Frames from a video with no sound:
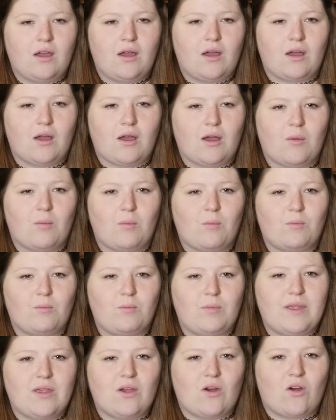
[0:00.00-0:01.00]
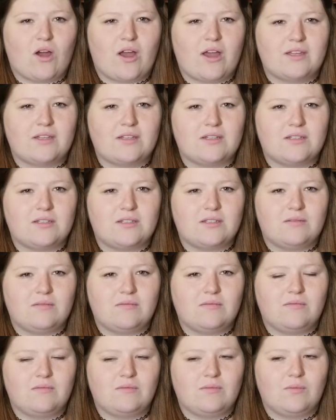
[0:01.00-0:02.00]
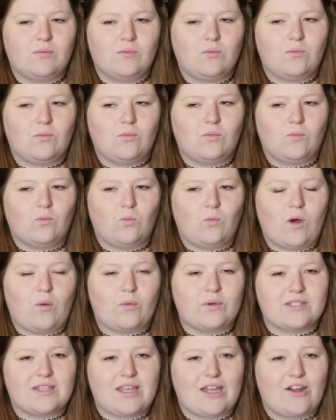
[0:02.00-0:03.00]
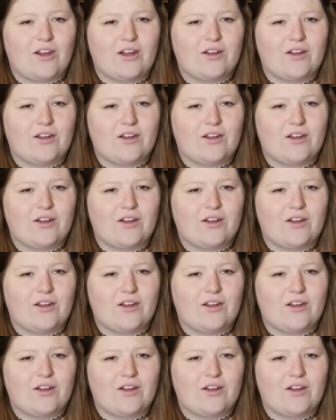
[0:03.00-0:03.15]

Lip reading: Beyond what was there,